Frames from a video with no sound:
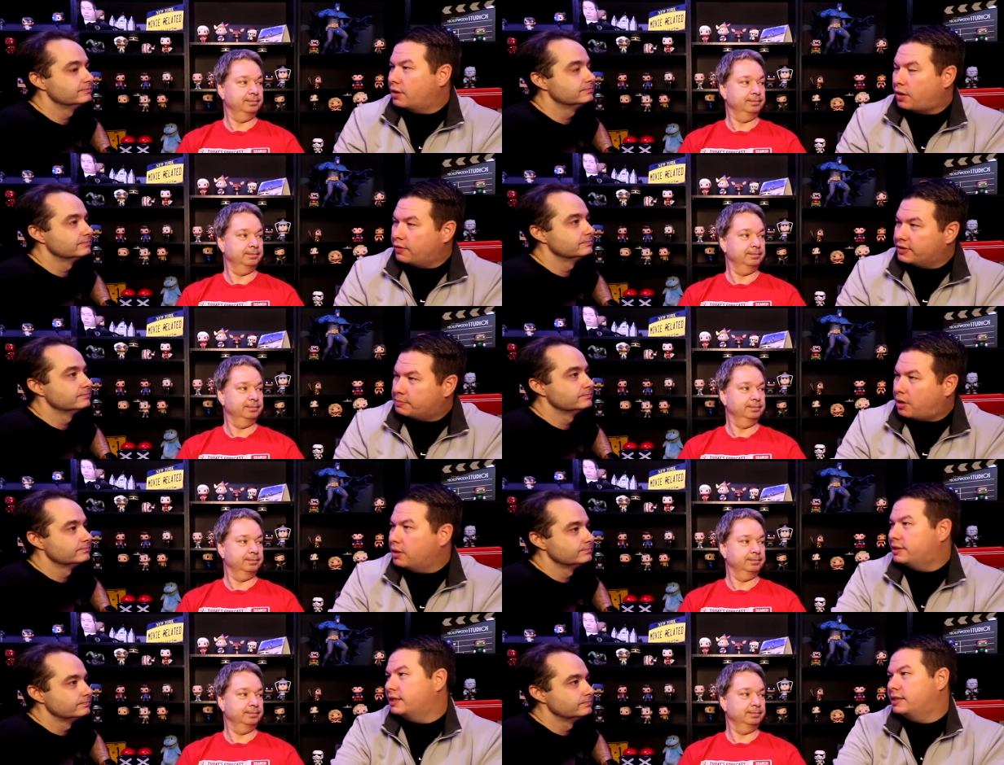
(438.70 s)
Speaker 1: all of its
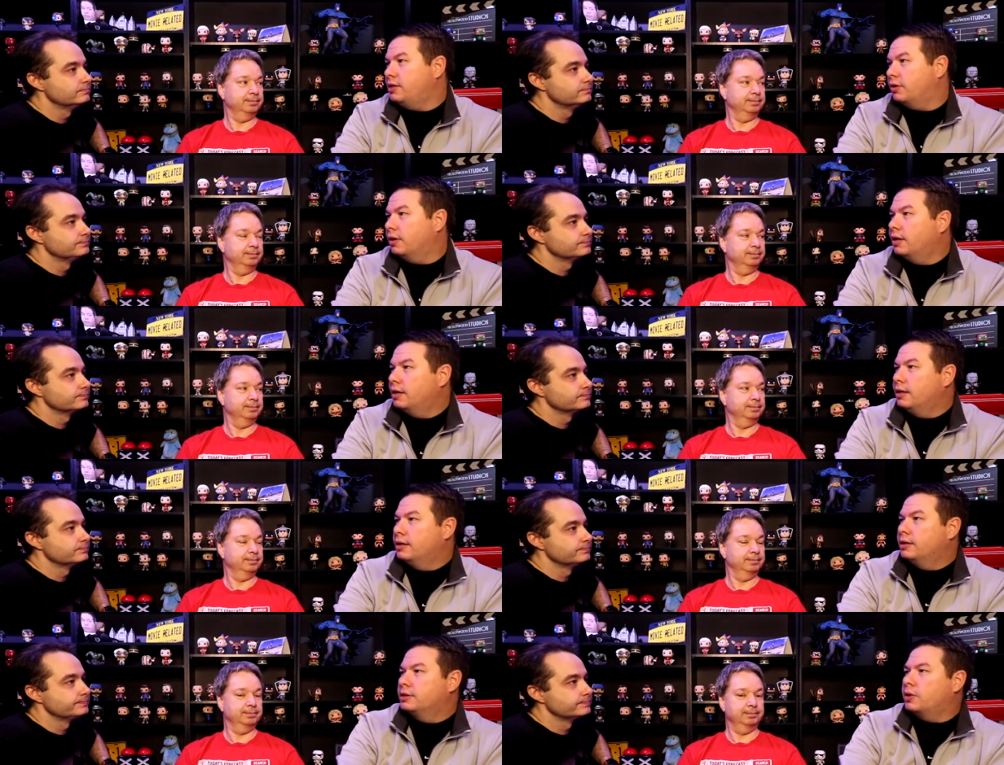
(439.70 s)
politics either.
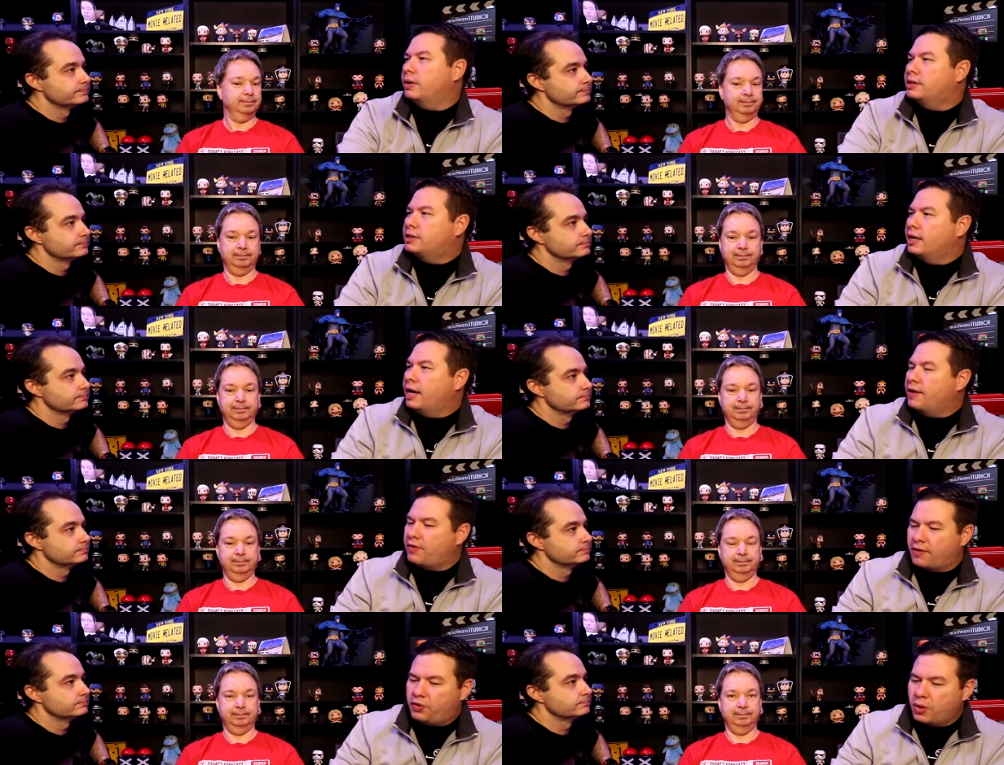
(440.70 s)
So it's if
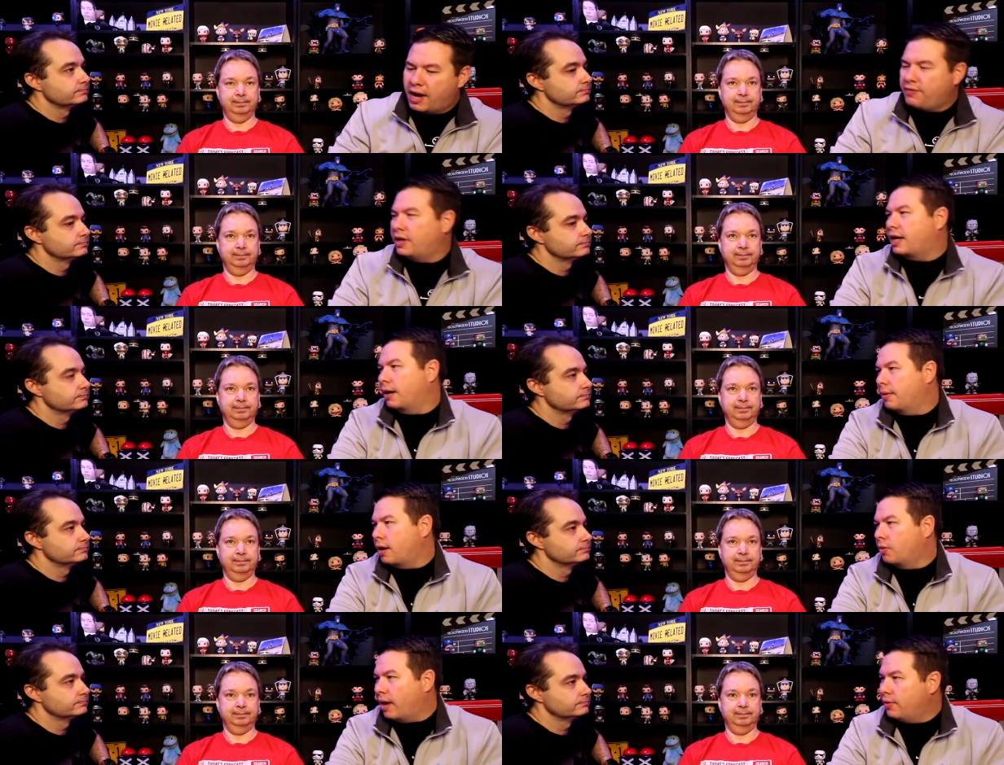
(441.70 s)
if you have a, like a,
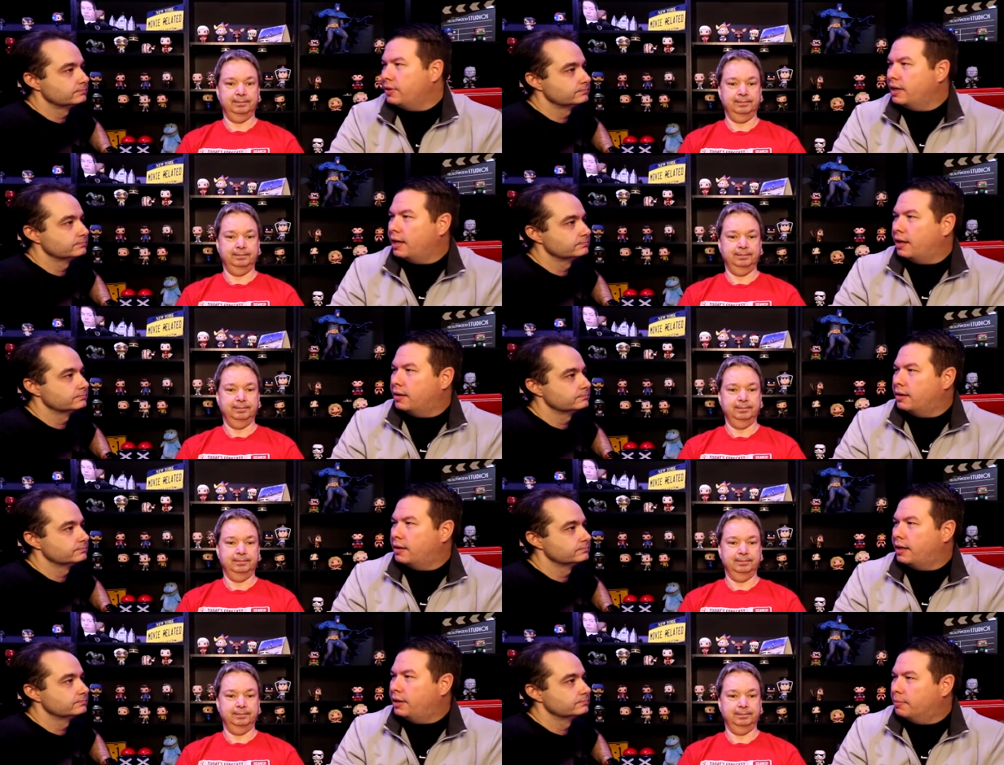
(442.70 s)
a grounding
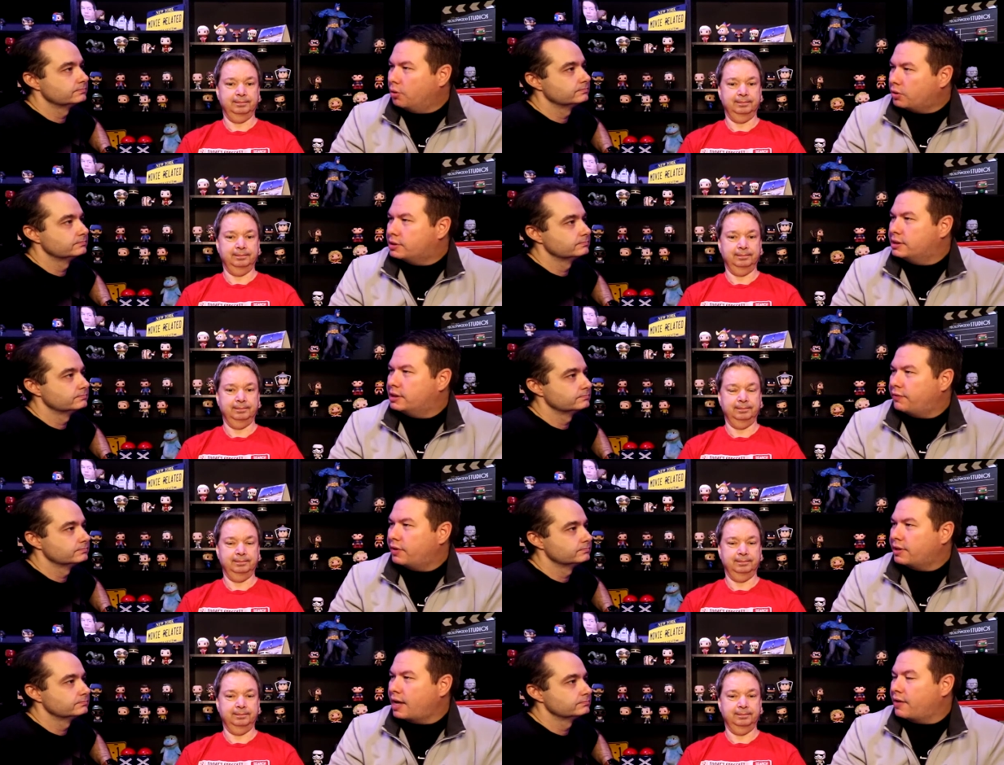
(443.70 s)
in the books and stuff
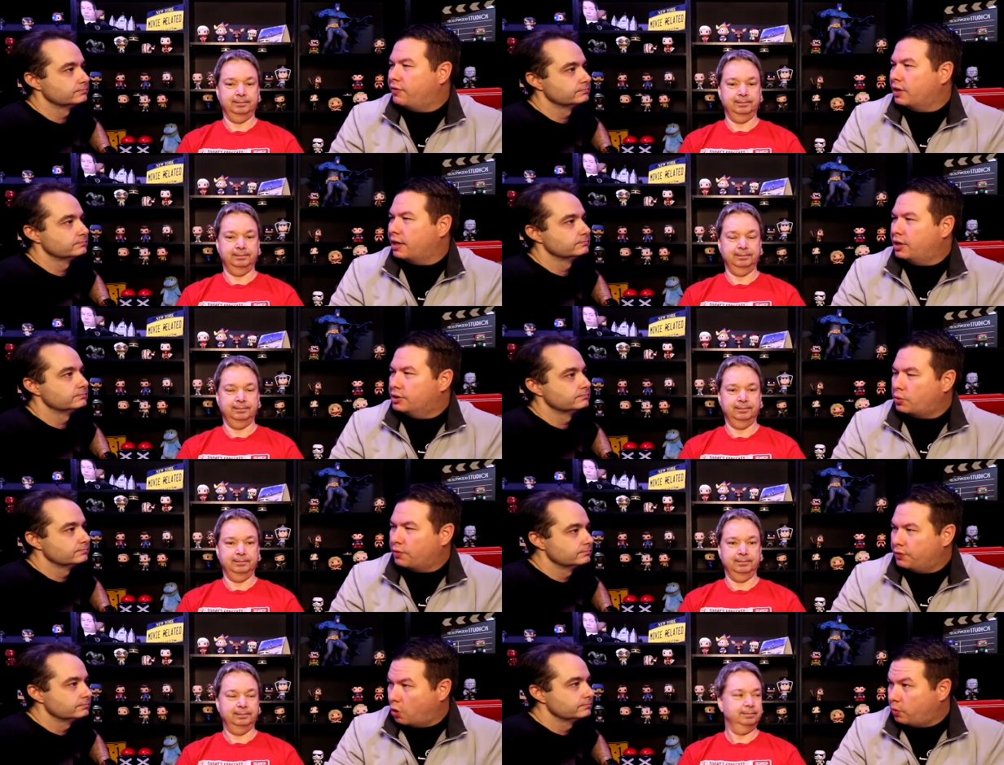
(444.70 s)
like that, I feel like you sort
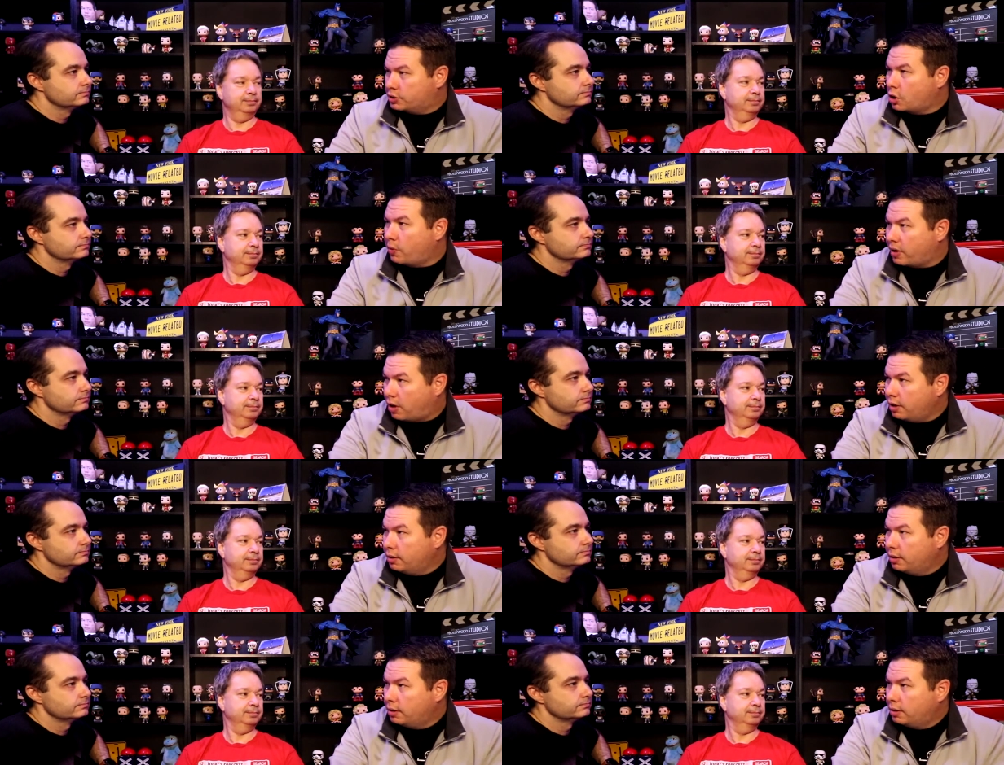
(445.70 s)
of know what's going
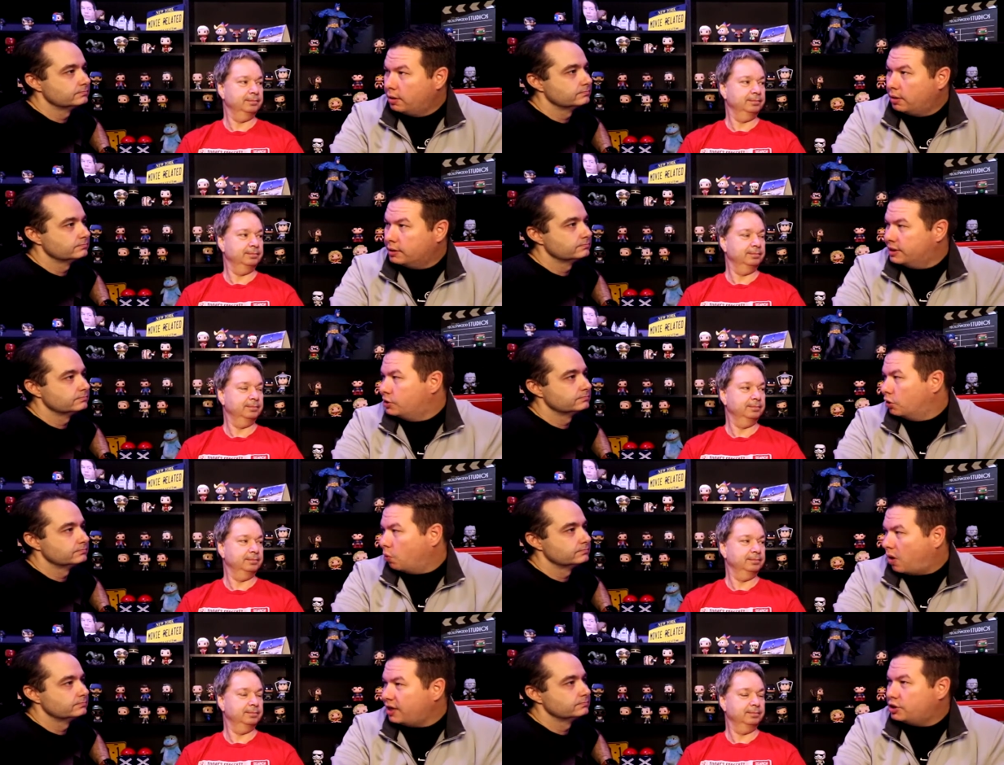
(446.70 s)
on. It's easier to
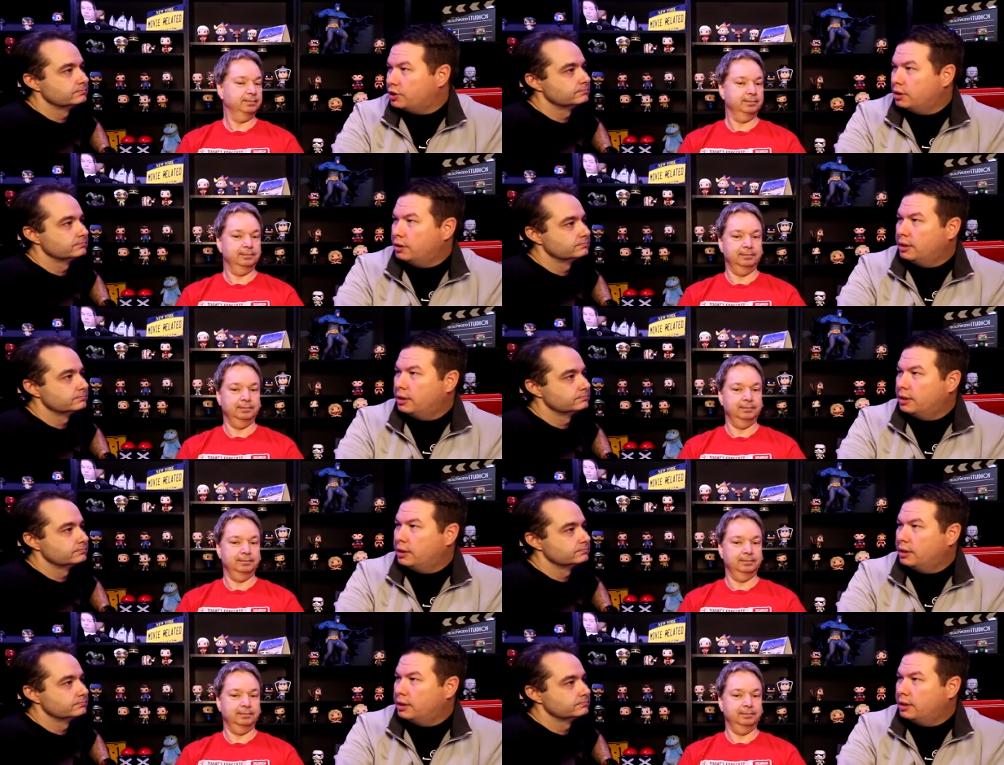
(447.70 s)
watch.